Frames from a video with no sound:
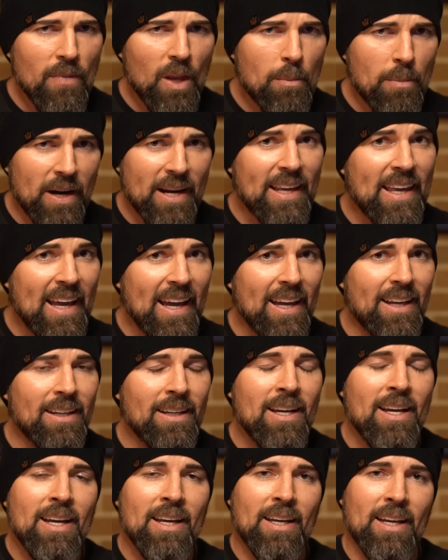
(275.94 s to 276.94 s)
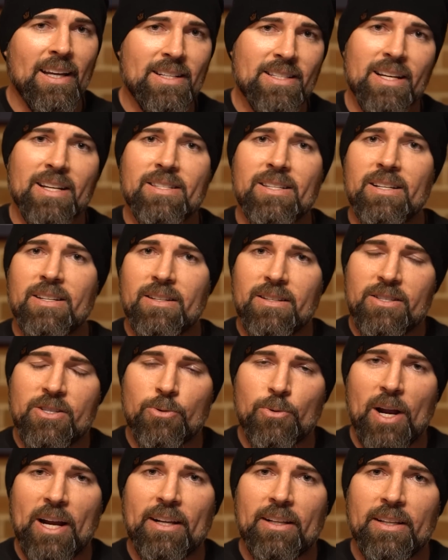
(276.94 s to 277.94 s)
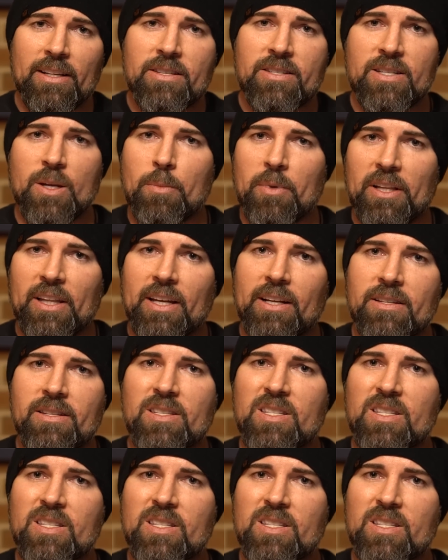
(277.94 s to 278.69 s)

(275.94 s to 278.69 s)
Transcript: but again, it doesn't directly stimulate